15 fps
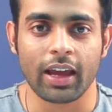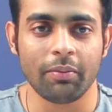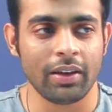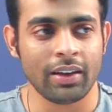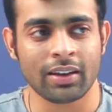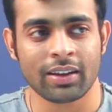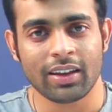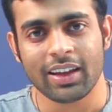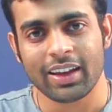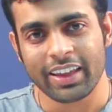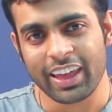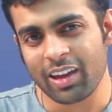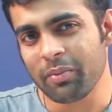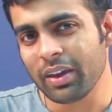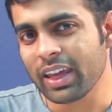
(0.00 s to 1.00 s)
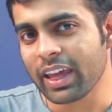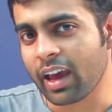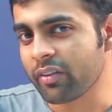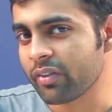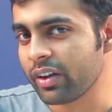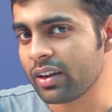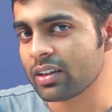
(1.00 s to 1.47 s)
I mean, gaming
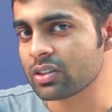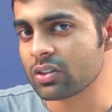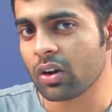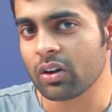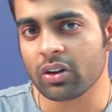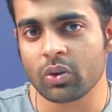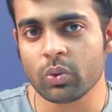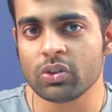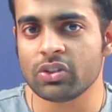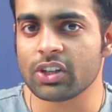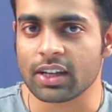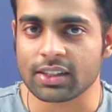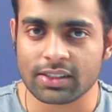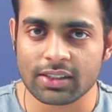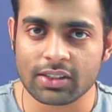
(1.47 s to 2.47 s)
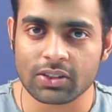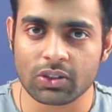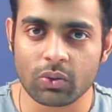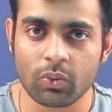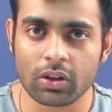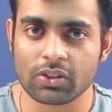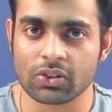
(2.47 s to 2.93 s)
cafe does not do justice
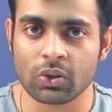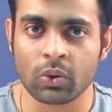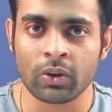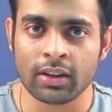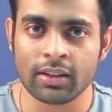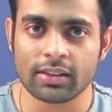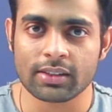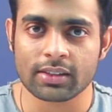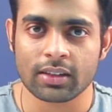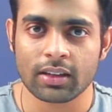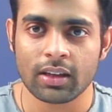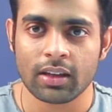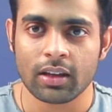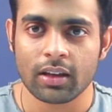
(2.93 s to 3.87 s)
to what Zone is.